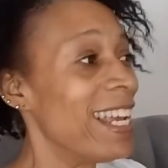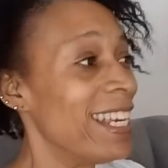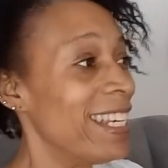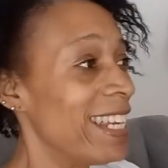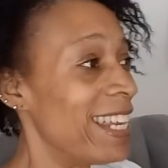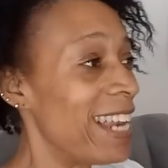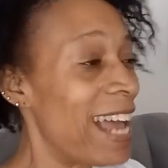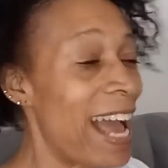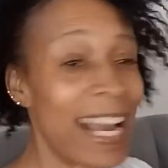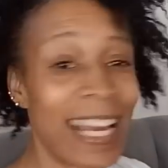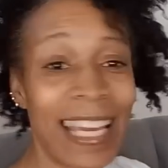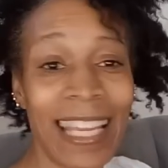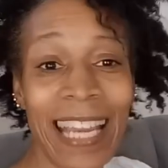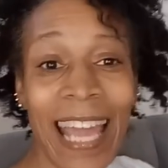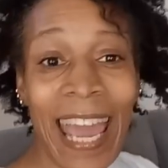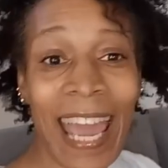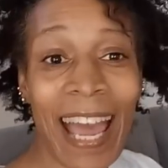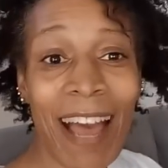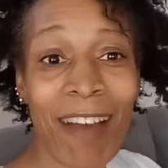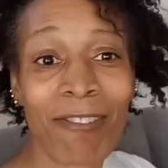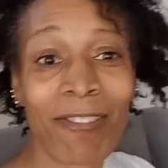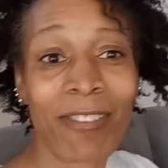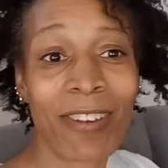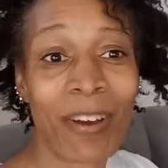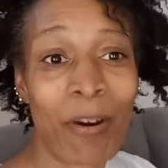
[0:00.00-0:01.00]
that I could
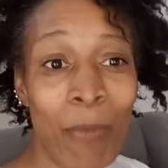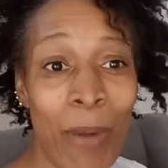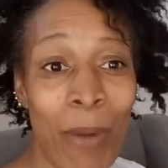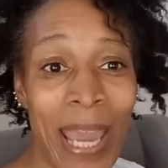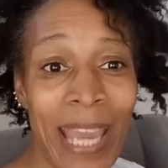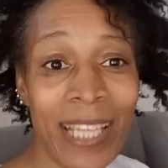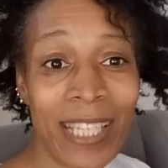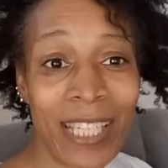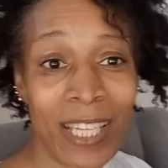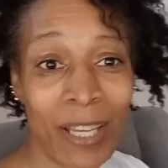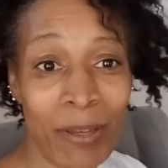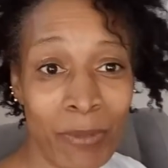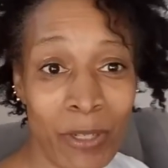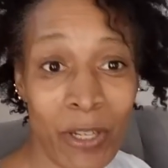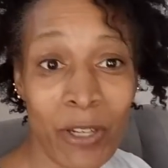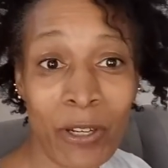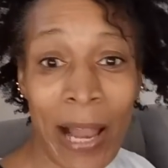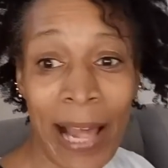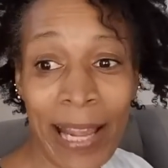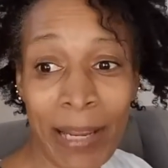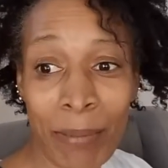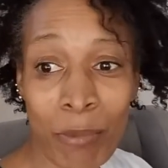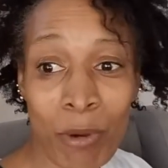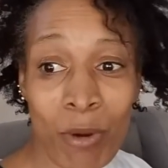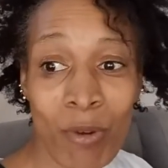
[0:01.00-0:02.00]
have a way to, you know,
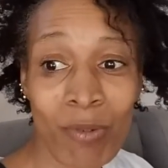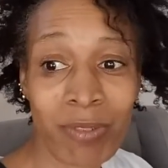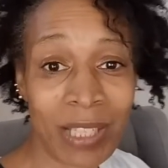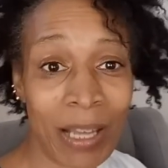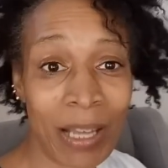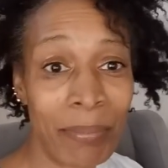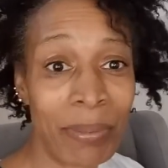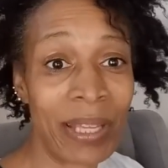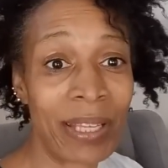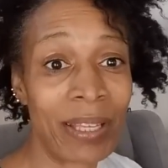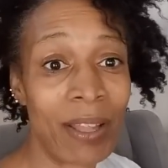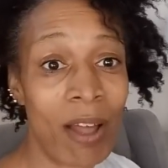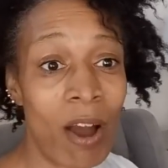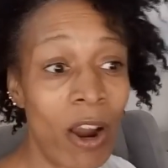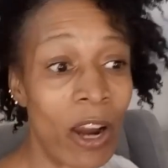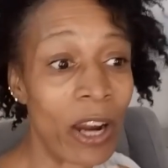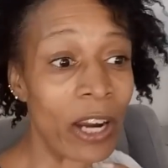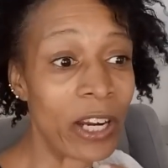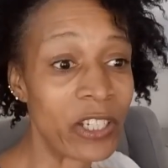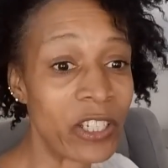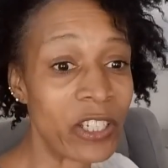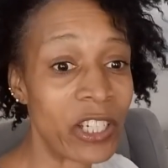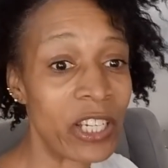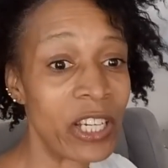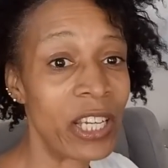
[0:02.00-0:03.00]
like move something
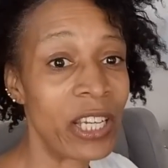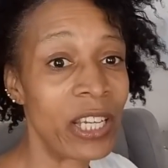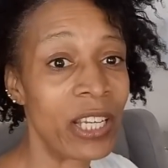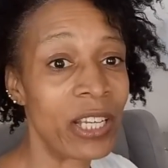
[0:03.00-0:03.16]
large.